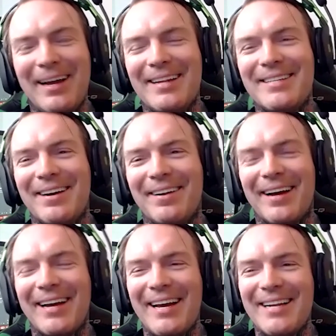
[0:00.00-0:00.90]
And so
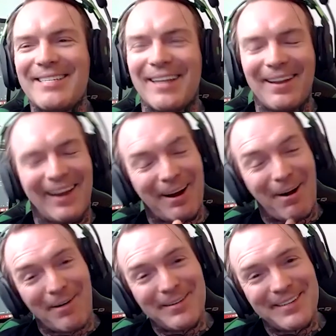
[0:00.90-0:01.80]
like, it's like
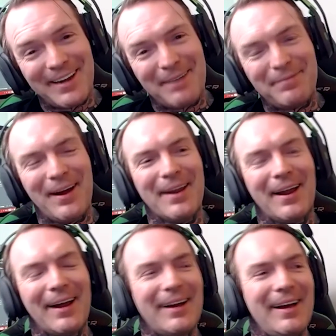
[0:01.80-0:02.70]
our stuff. And
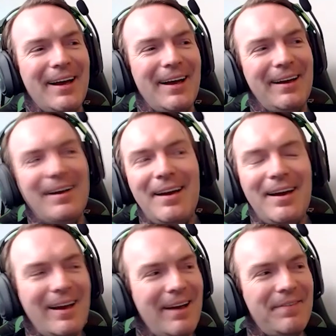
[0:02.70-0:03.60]
like,
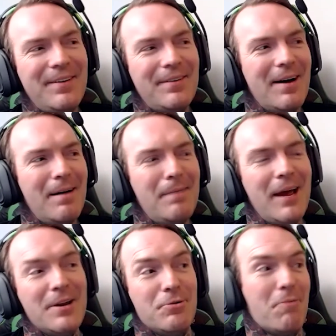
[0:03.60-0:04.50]
if you come
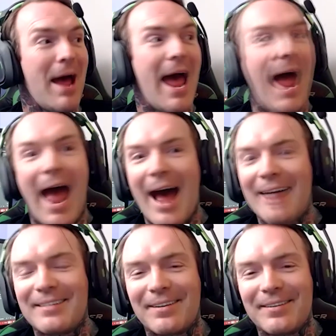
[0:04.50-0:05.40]
and you
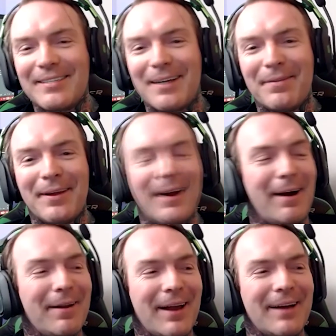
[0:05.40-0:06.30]
ask or something,
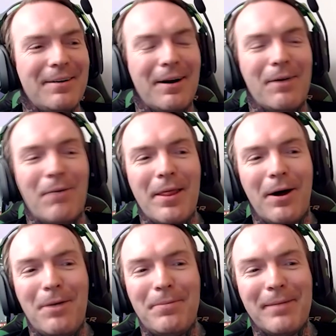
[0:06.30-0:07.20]
or like you're one of
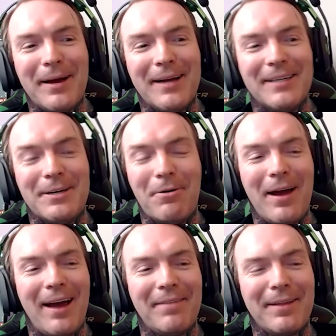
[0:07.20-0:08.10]
the opening bands and you don't
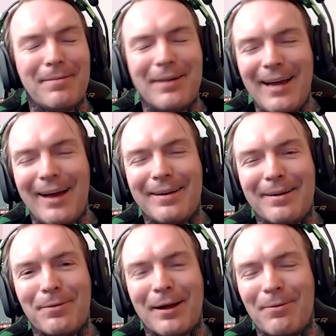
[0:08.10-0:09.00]
have anything, I'm like, yeah,
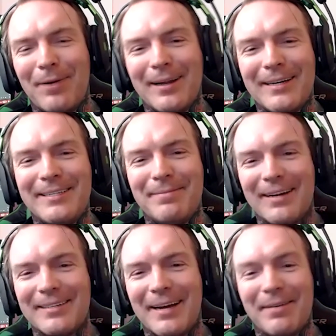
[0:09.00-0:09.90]
dude, like, we're gonna let you
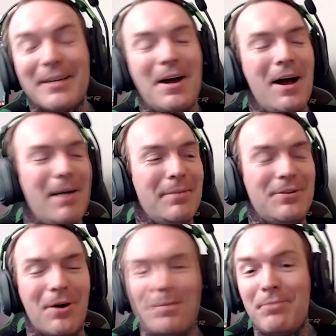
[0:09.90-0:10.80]
make a sandwich, but
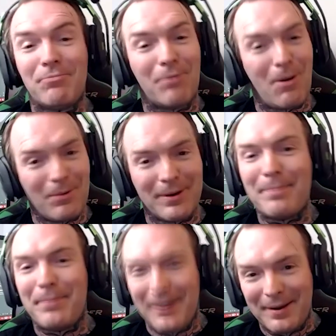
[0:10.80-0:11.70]
don't be rolling
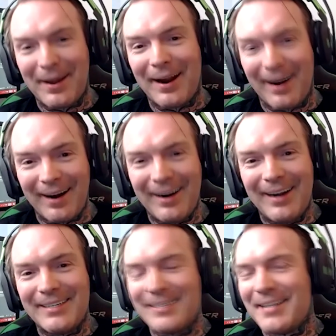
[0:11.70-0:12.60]
up in there
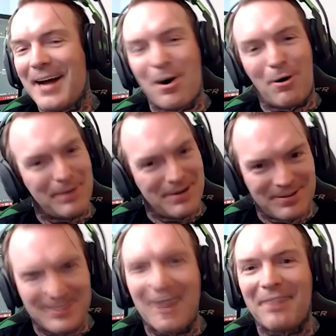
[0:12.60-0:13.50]
just helping
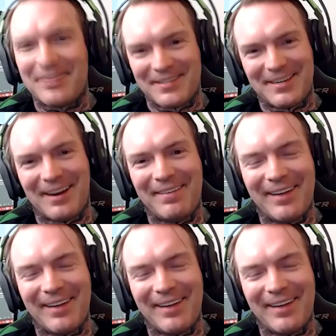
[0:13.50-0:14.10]
yourself to stuff.